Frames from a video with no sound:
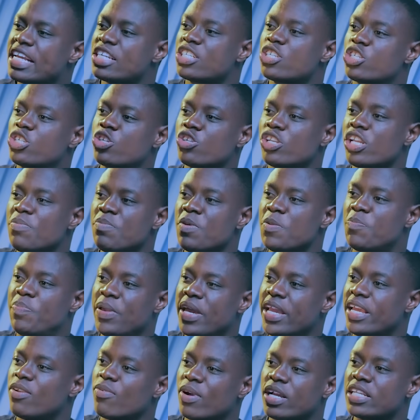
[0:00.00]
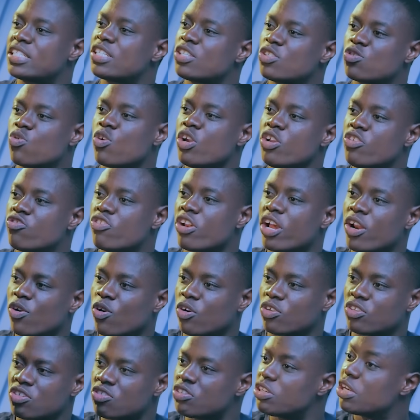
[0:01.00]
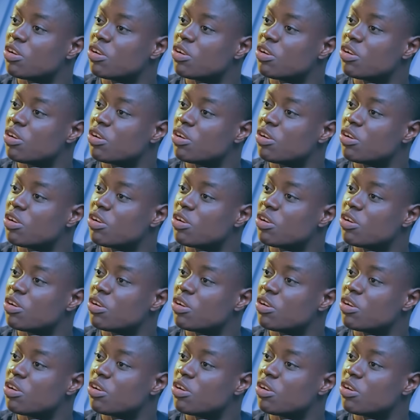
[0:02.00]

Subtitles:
Then she shouldn't be paid when she's going through a lot.